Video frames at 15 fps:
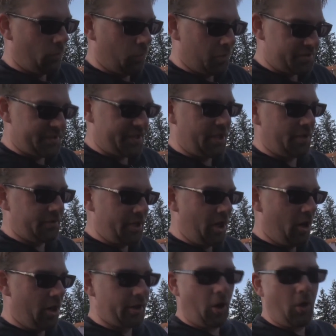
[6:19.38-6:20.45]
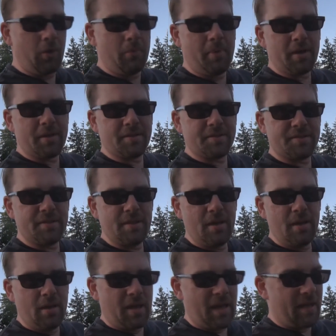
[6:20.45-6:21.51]
were securely on all the buckets.
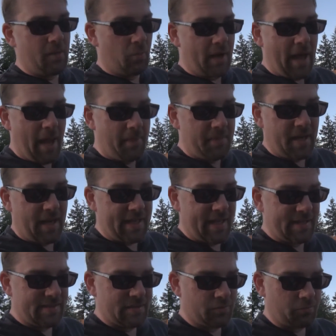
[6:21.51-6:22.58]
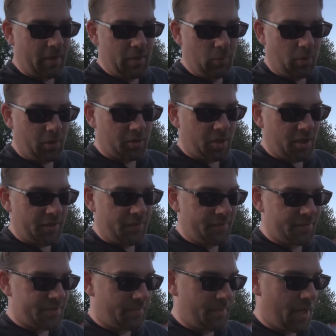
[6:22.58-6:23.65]
And what happened, I guess, is rainwater got in
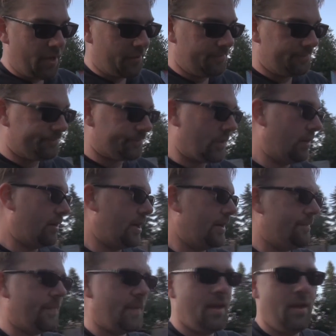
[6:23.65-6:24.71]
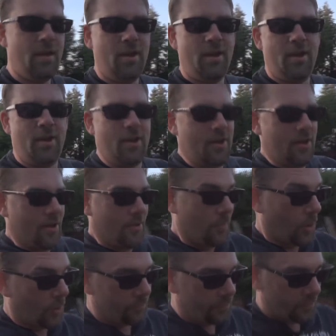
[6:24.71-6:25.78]
there somehow. Alright.
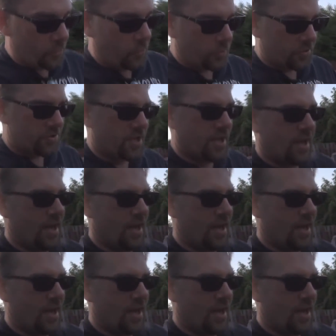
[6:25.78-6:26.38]
Par for the course.